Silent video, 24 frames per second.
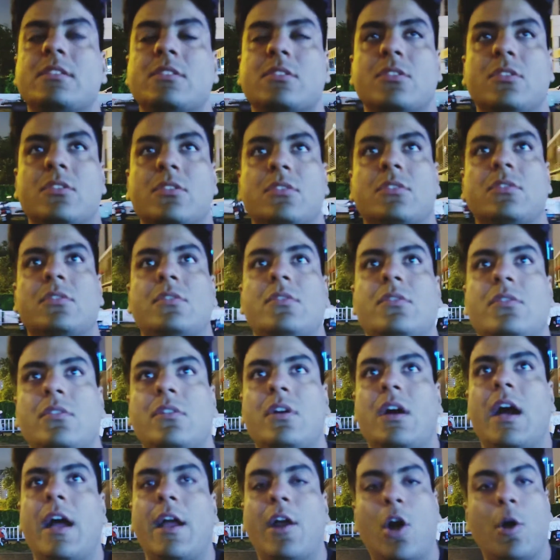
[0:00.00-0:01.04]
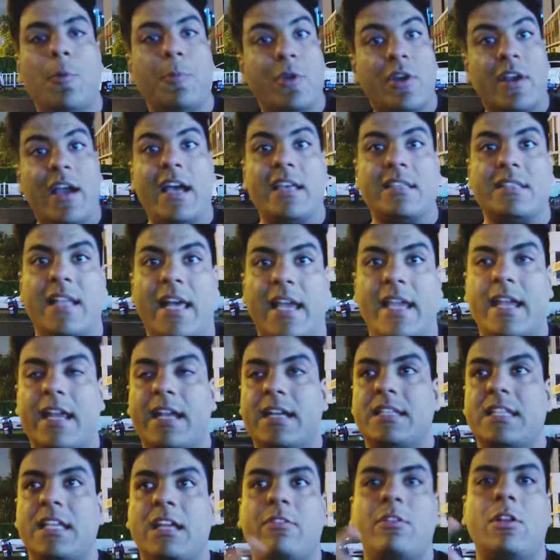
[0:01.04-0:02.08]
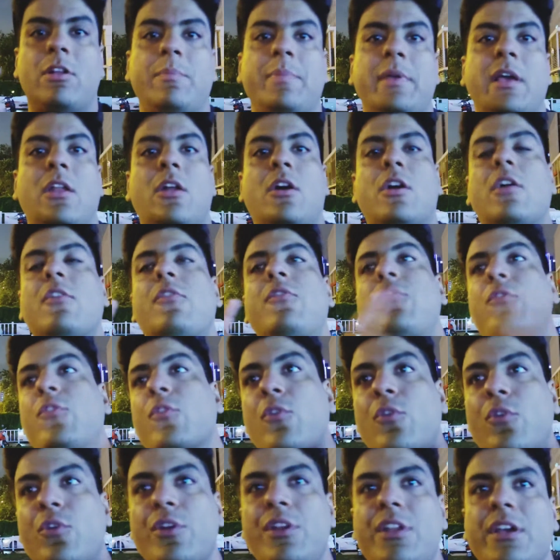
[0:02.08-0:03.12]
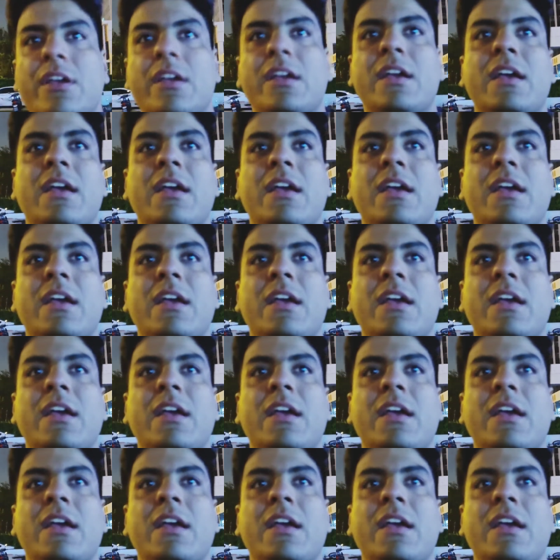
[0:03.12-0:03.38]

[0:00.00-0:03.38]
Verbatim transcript: so i hope you guys like it there will be a lot of food